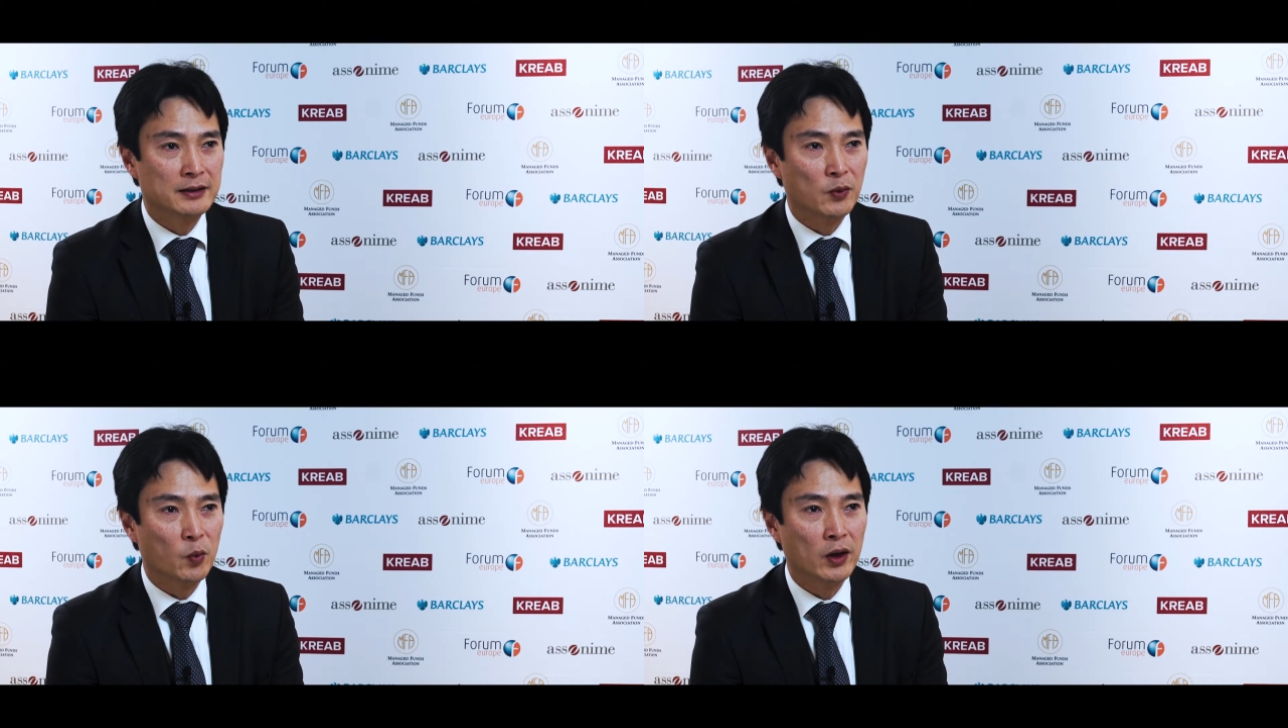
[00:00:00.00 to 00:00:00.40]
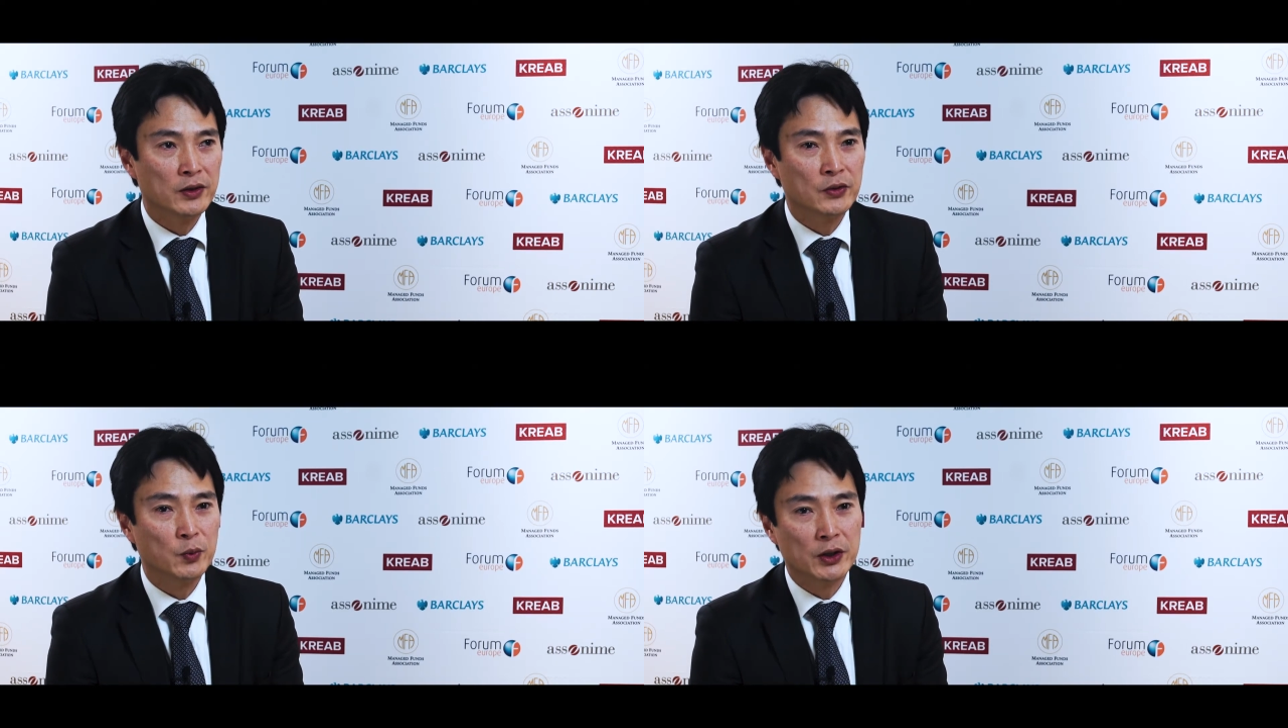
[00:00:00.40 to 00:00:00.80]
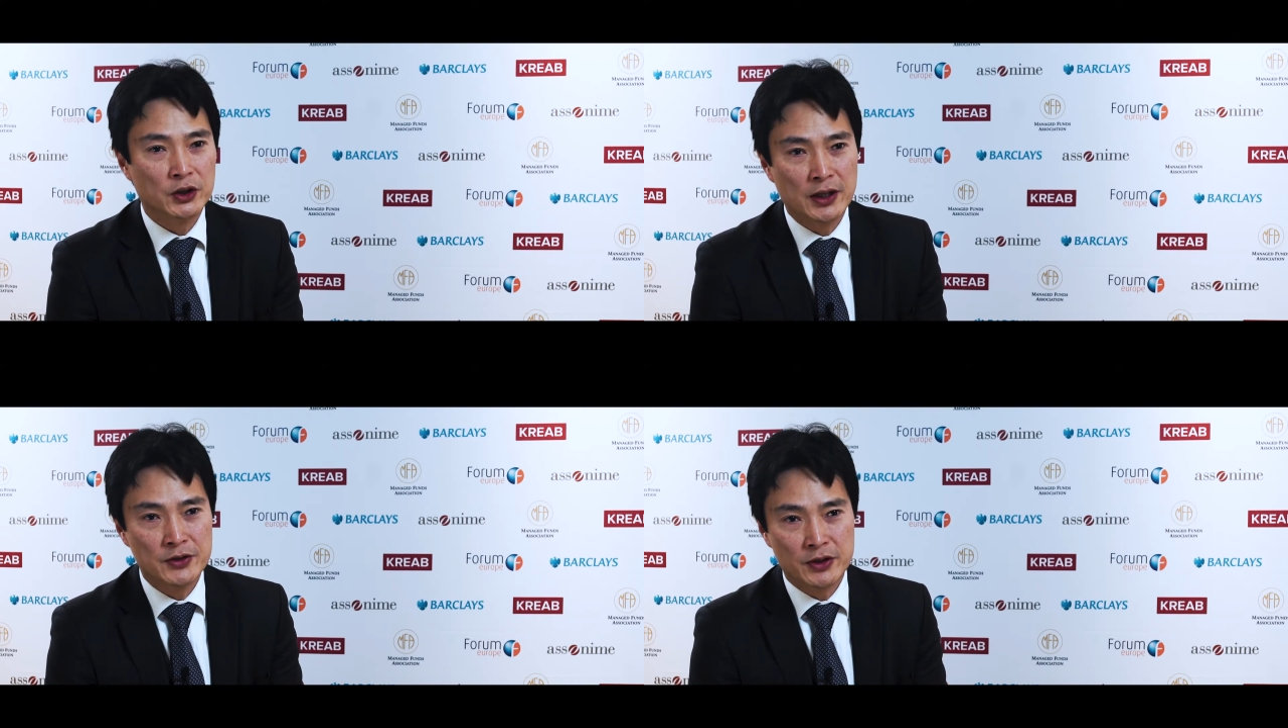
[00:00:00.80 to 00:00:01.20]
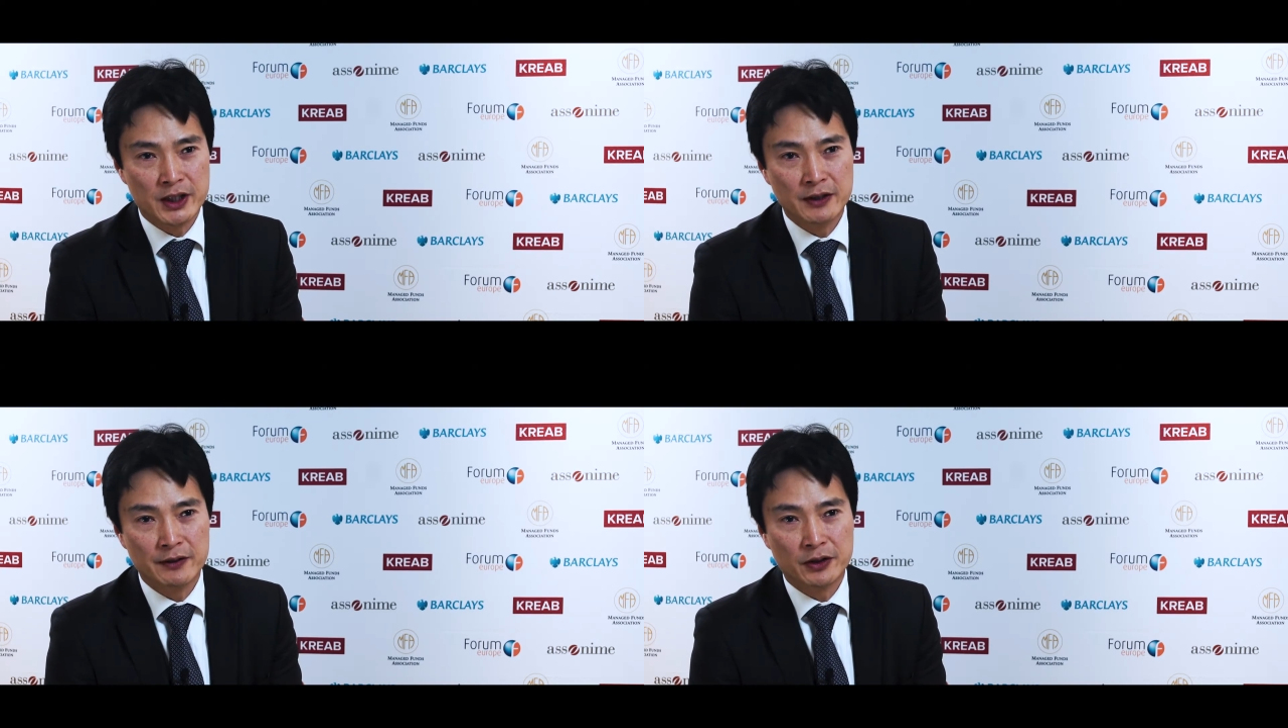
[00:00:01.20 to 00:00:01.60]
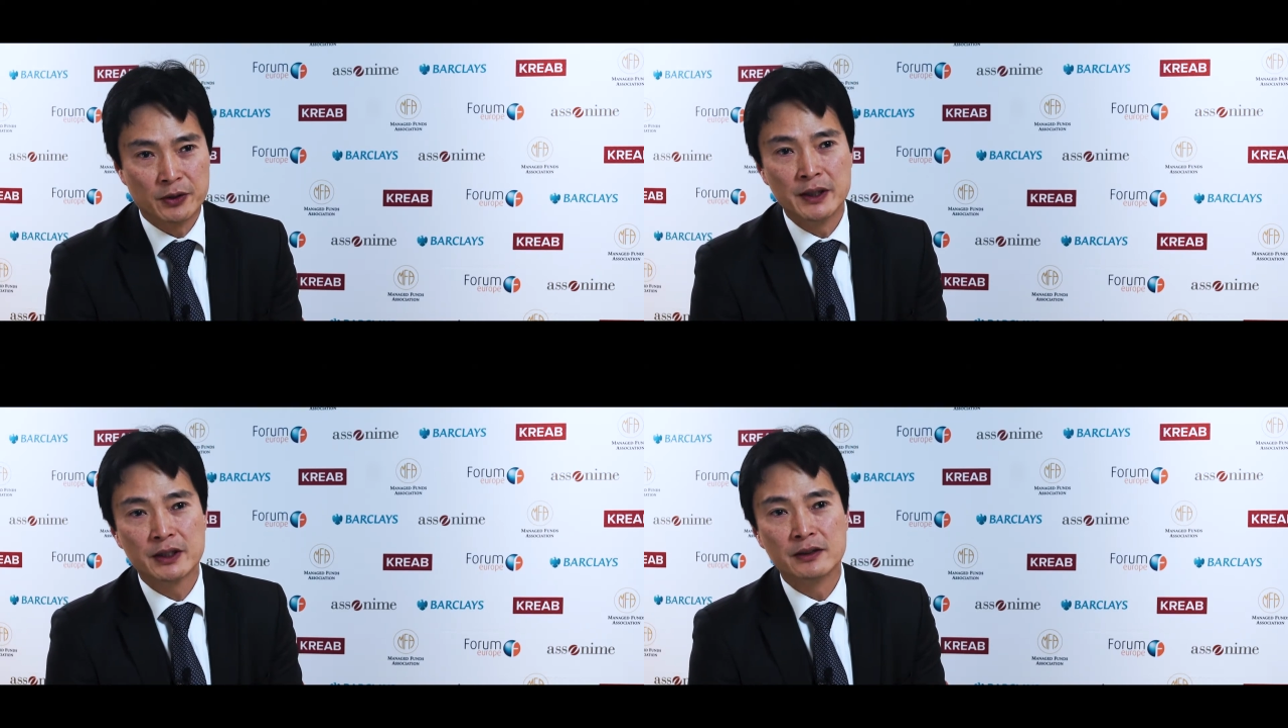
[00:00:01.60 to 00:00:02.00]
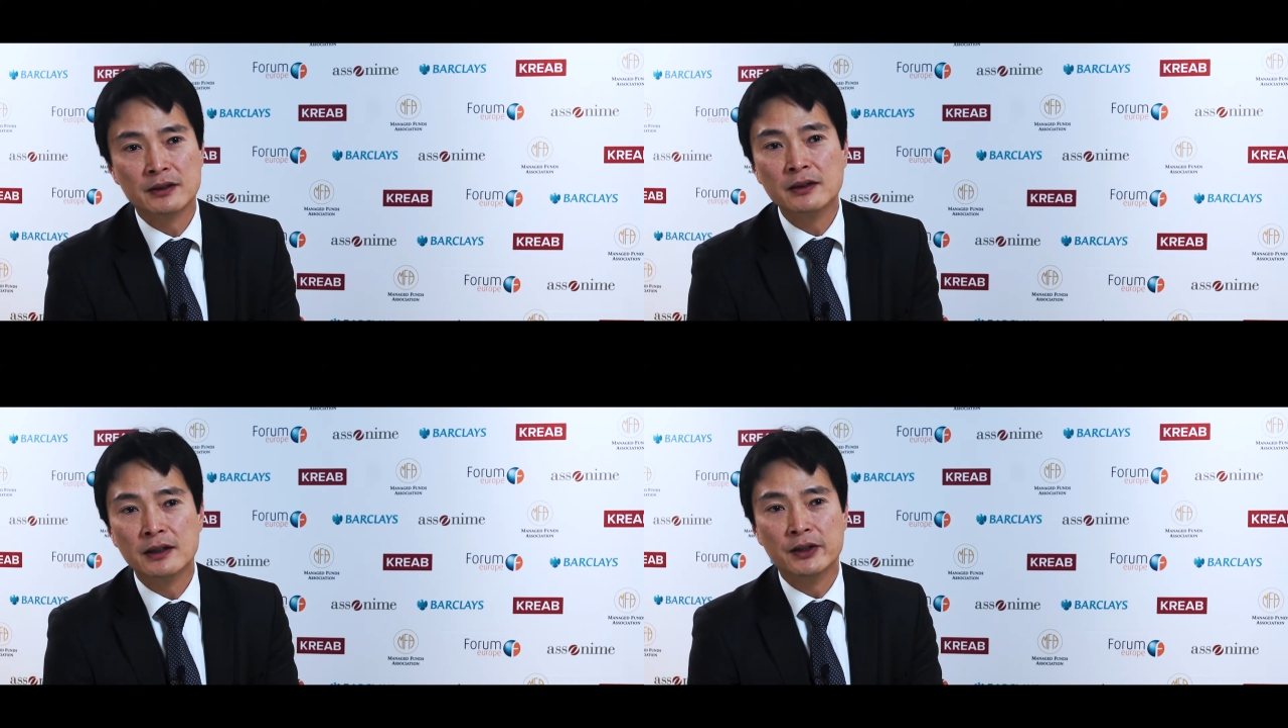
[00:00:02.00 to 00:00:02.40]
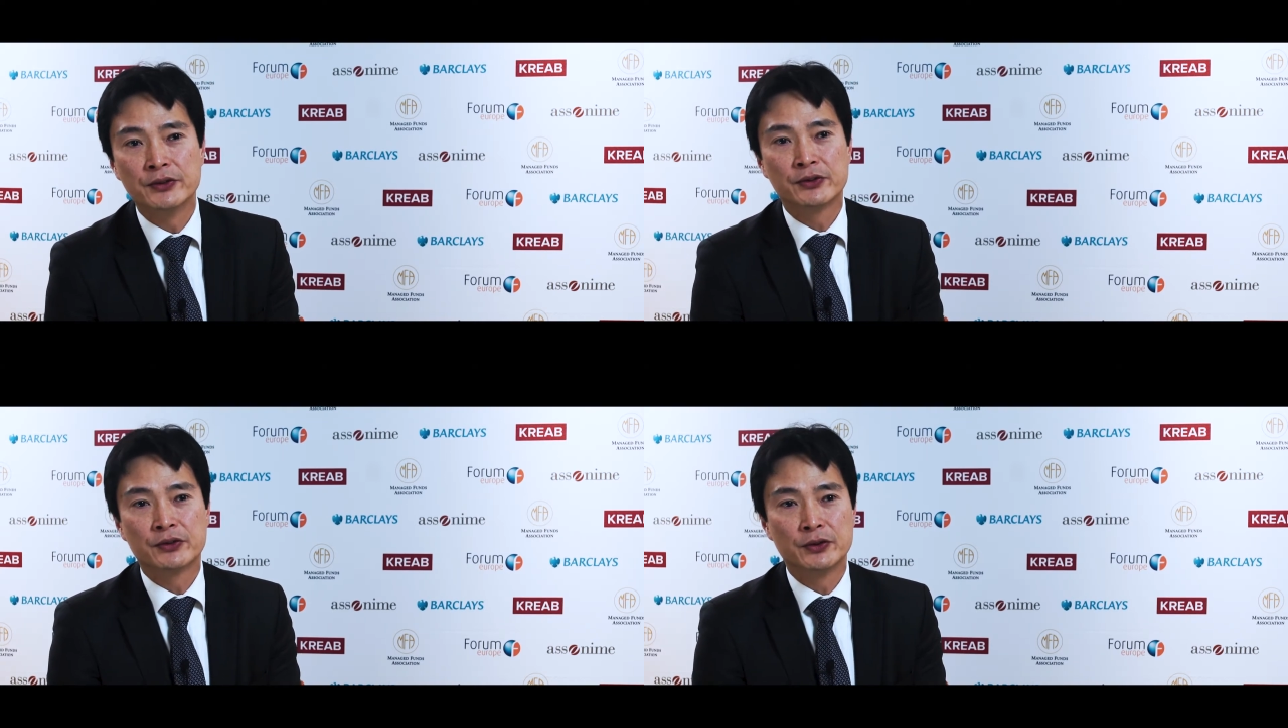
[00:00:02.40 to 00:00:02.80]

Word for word: what we're trying to achieve at the Commission is